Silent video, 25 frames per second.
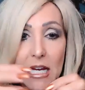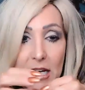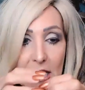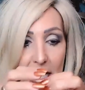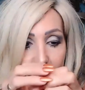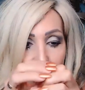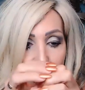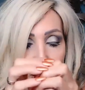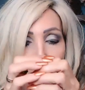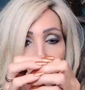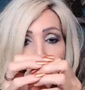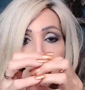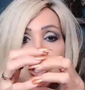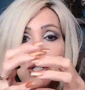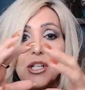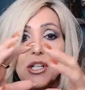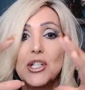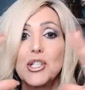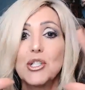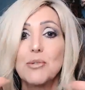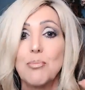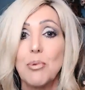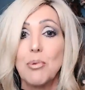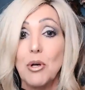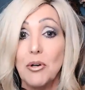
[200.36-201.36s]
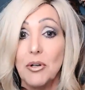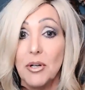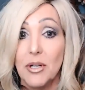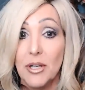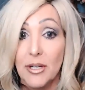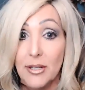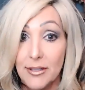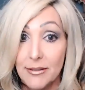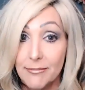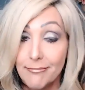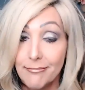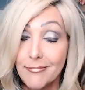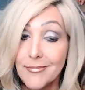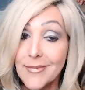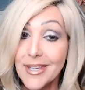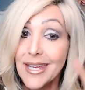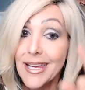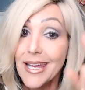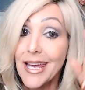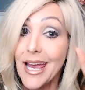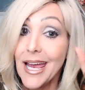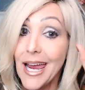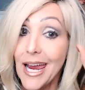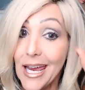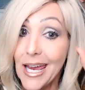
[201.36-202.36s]
it has just exploded.
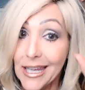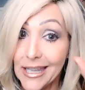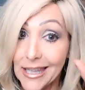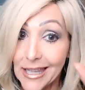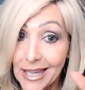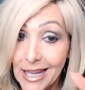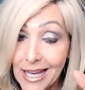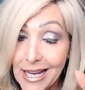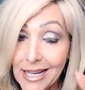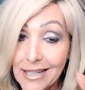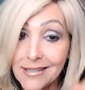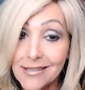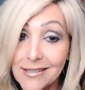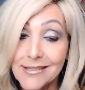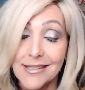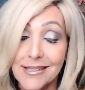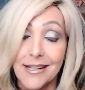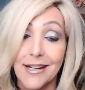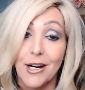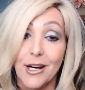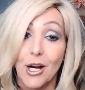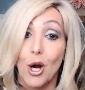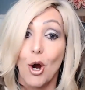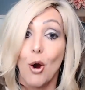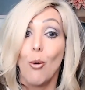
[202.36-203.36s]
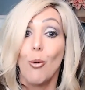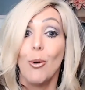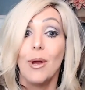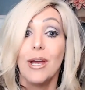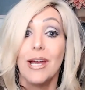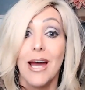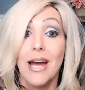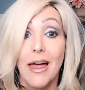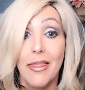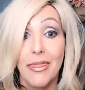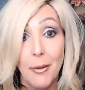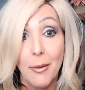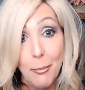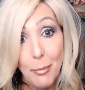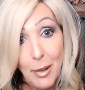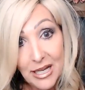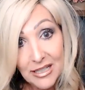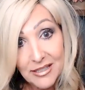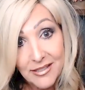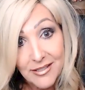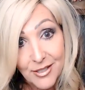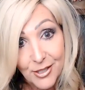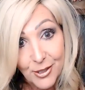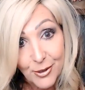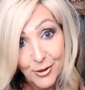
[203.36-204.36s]
And last year, we got the
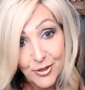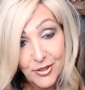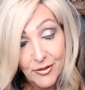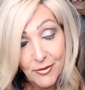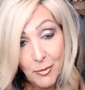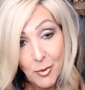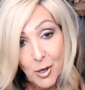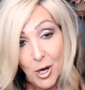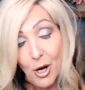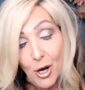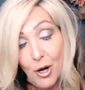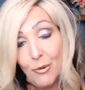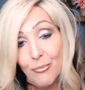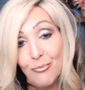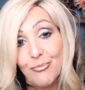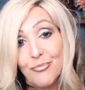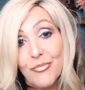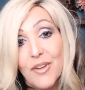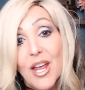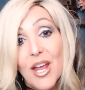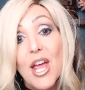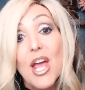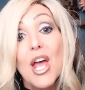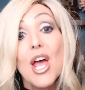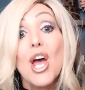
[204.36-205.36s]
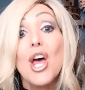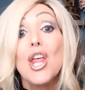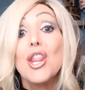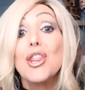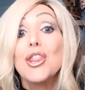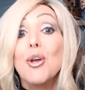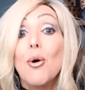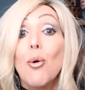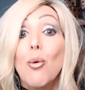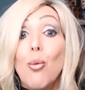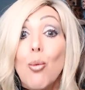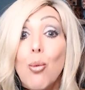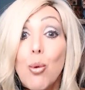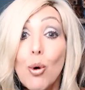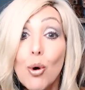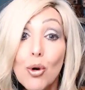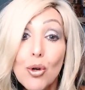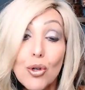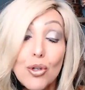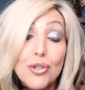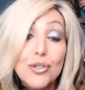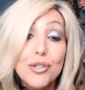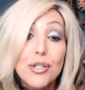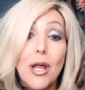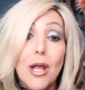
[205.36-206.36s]
best news of them all. The
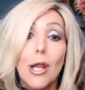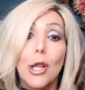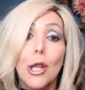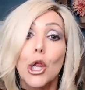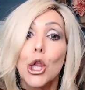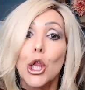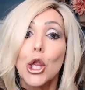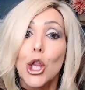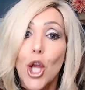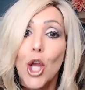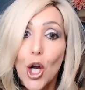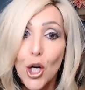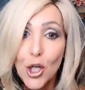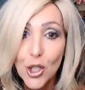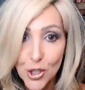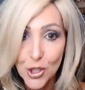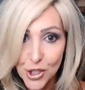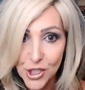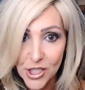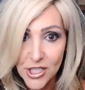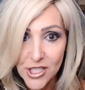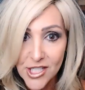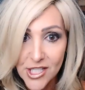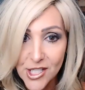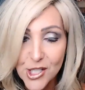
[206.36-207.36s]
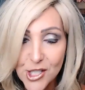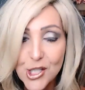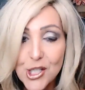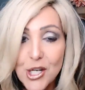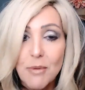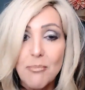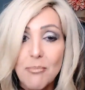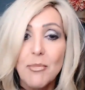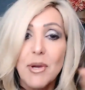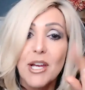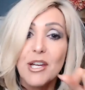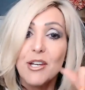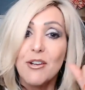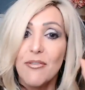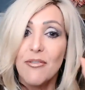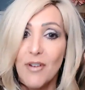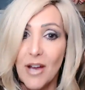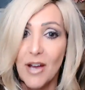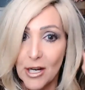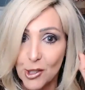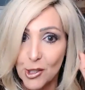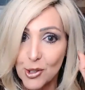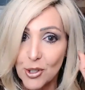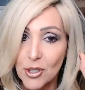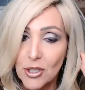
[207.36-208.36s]
world's largest chip
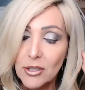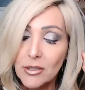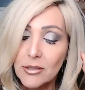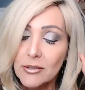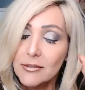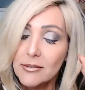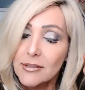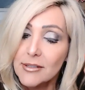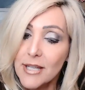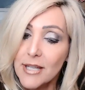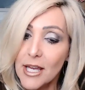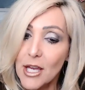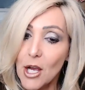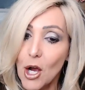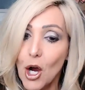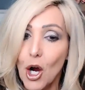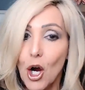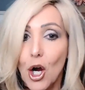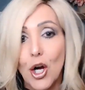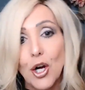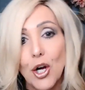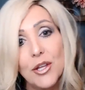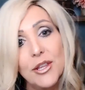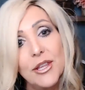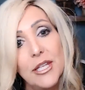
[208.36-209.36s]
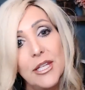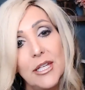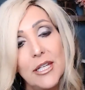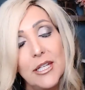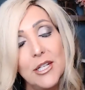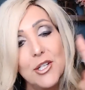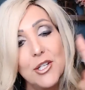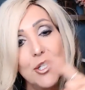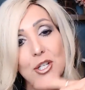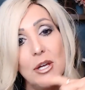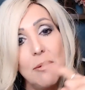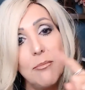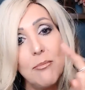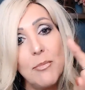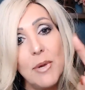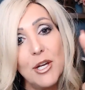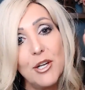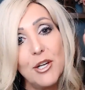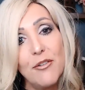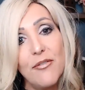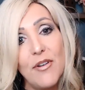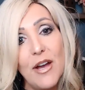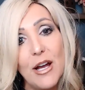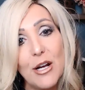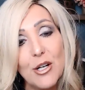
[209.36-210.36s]
manufacturer, they are the chip
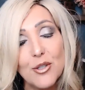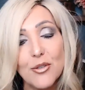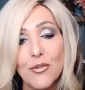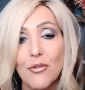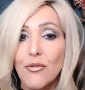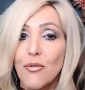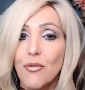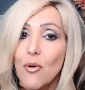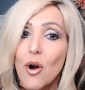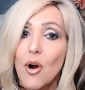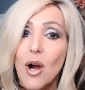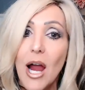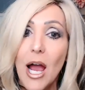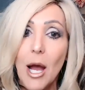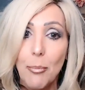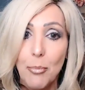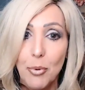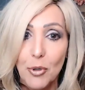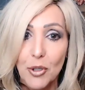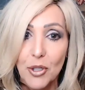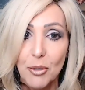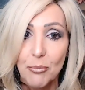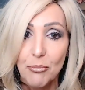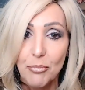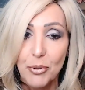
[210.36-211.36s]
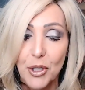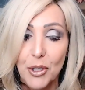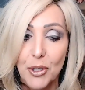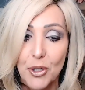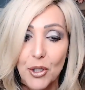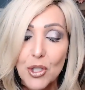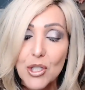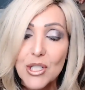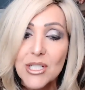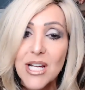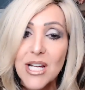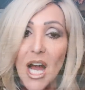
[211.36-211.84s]
manufacturer for Apple Computer,